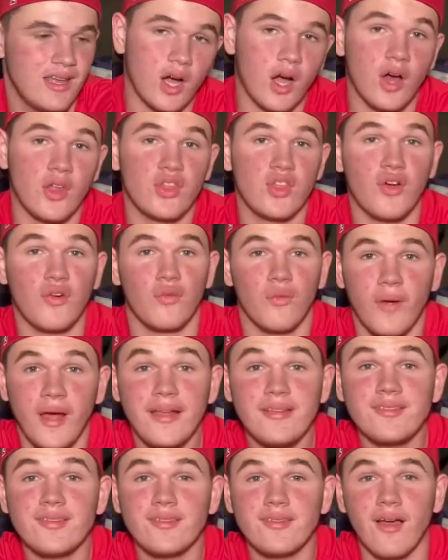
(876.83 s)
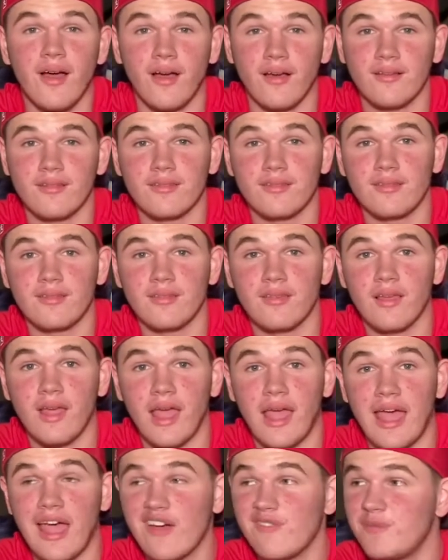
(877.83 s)
The Red Sox
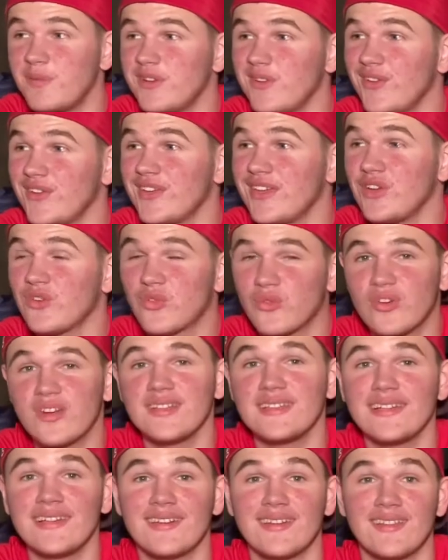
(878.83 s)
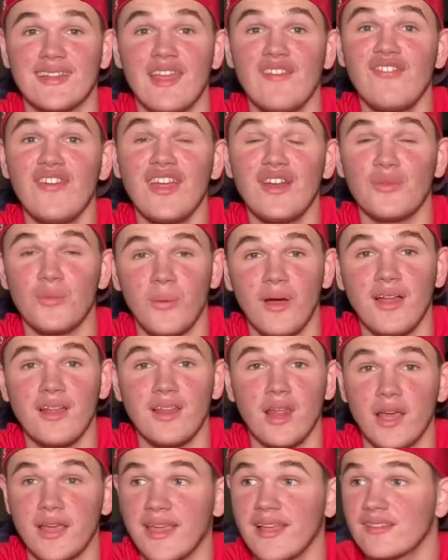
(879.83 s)
have been looking really good, and they've hit well
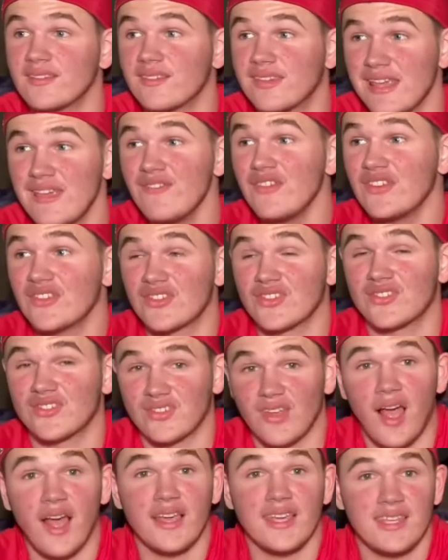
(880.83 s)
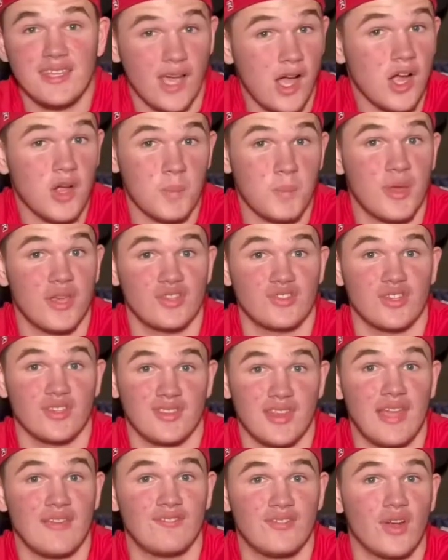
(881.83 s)
against even Cy Young pitching
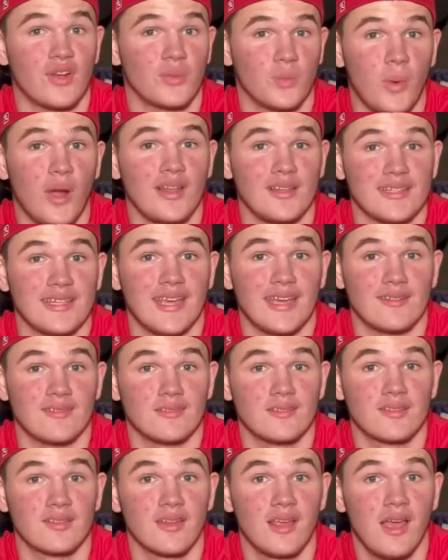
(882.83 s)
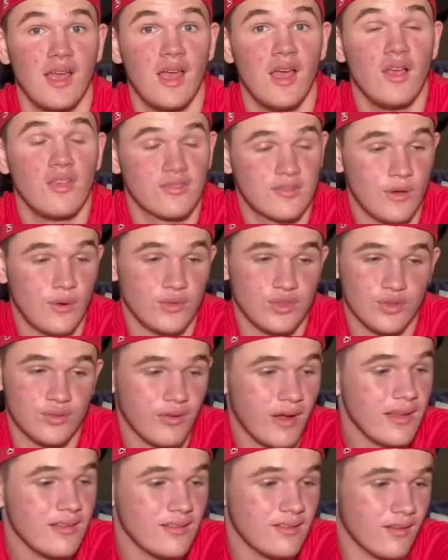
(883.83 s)
they've done well against. So the
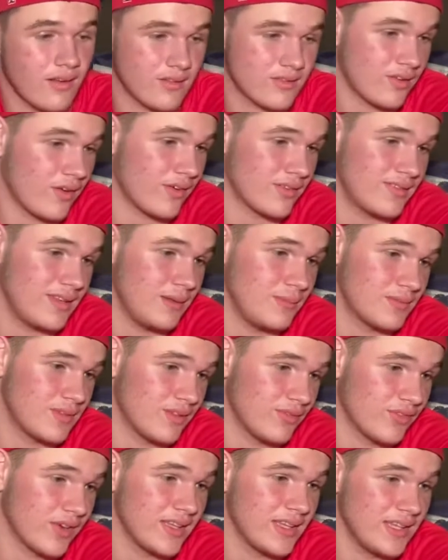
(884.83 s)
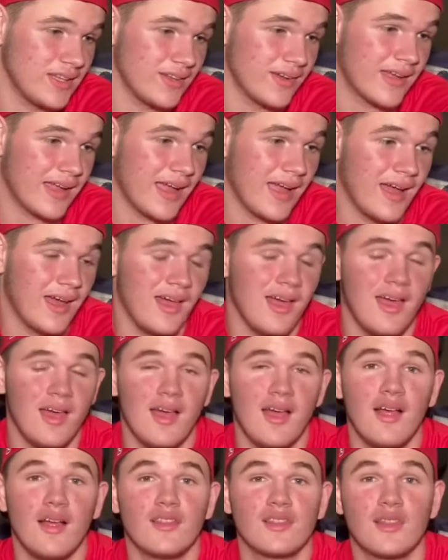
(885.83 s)
Red Sox are a team to really look at.
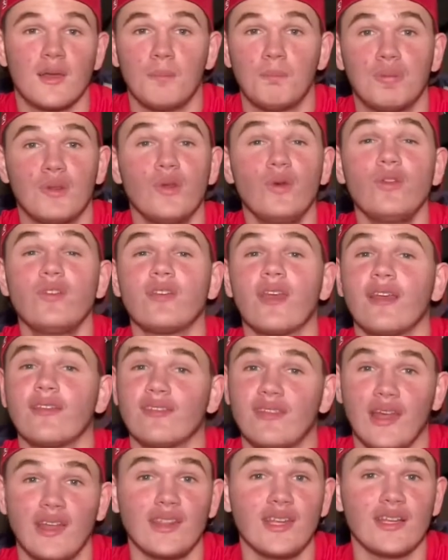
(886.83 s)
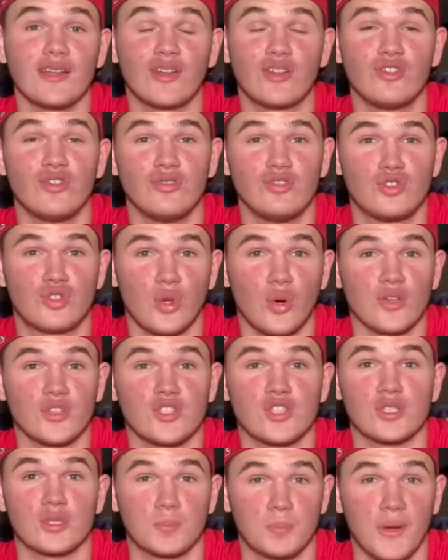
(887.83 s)
The Blue Jays, now that George
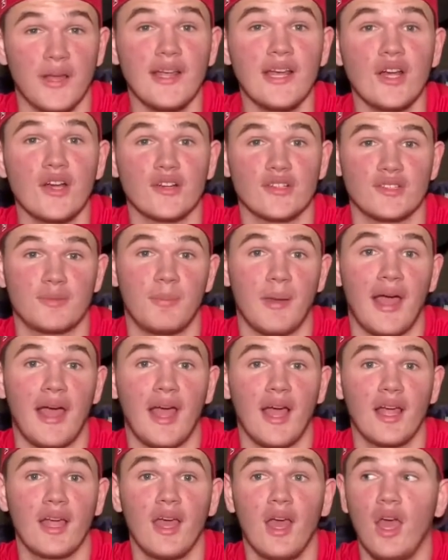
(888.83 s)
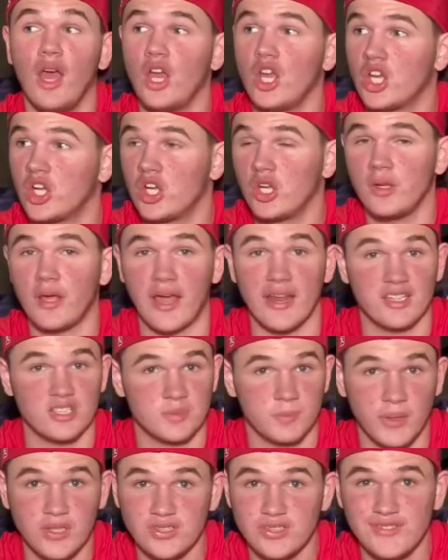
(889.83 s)
Springer is back, and
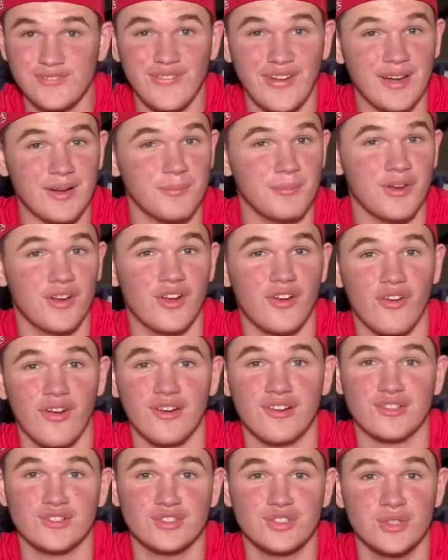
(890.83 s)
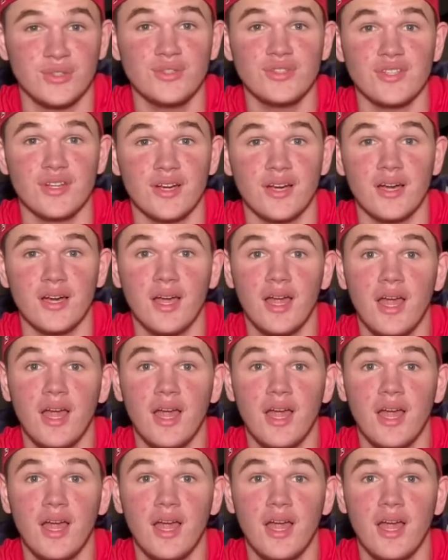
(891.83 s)
especially Vladimir Guerrero Jr.,